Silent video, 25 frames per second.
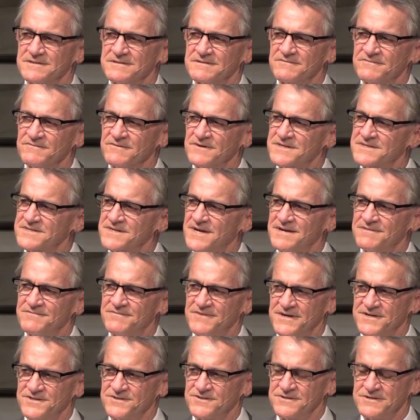Friends, I
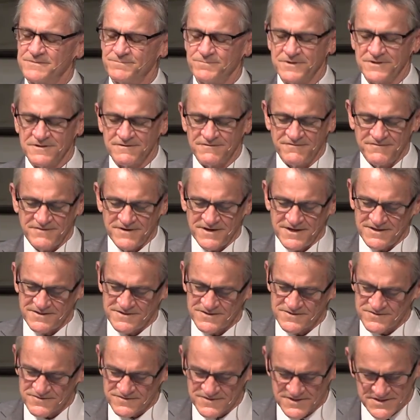invite you to put your faith
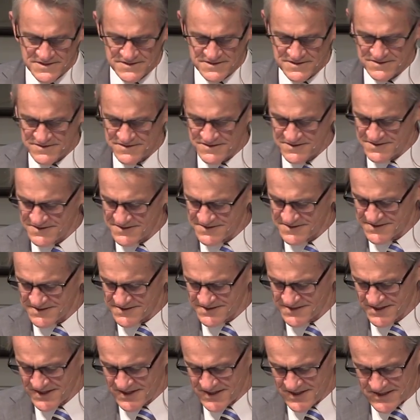and trust in
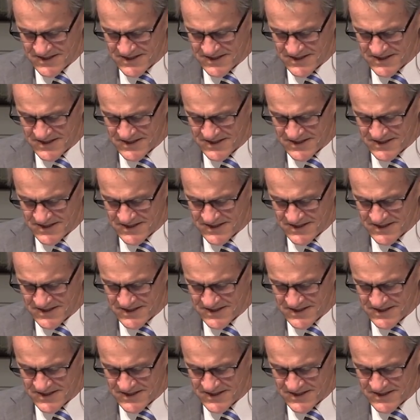Jesus.